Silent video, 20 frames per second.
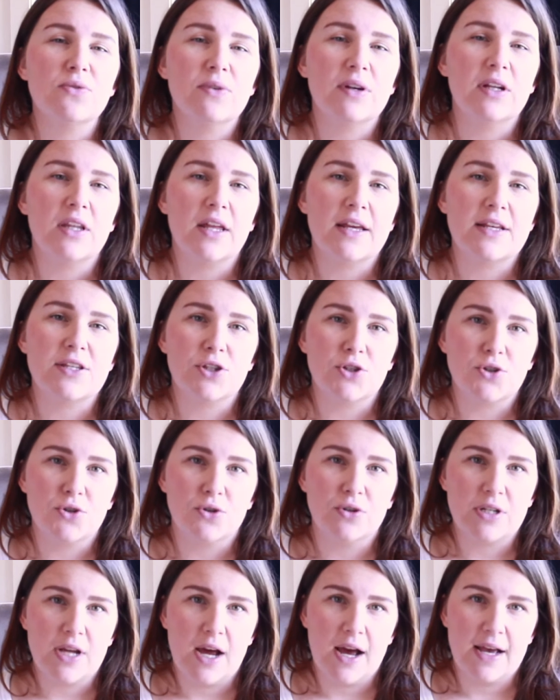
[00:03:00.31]
to realize the
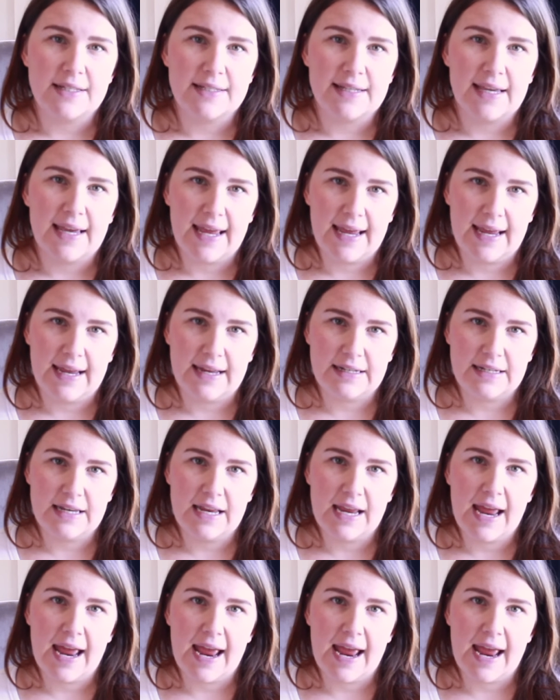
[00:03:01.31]
true task ahead.